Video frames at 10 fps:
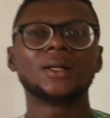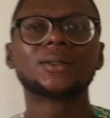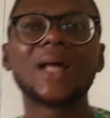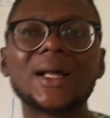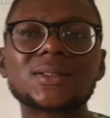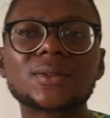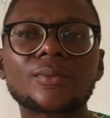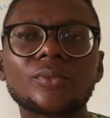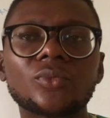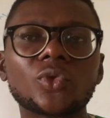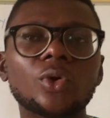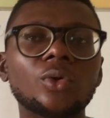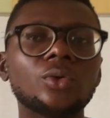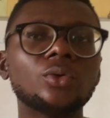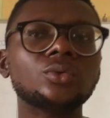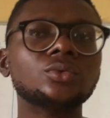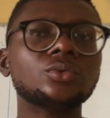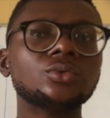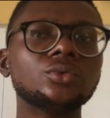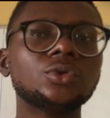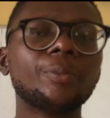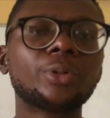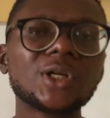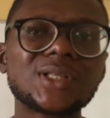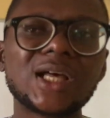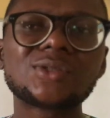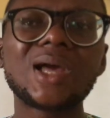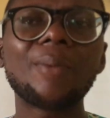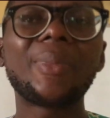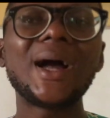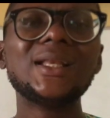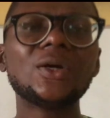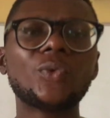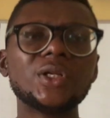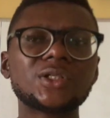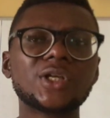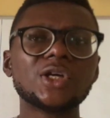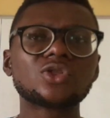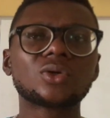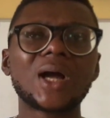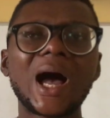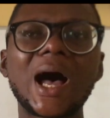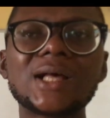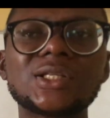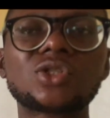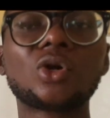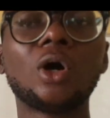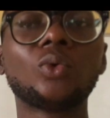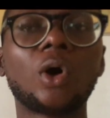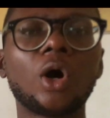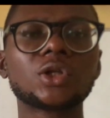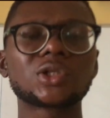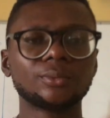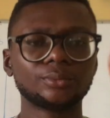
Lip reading: that the process whereby liquid change to gas is called what?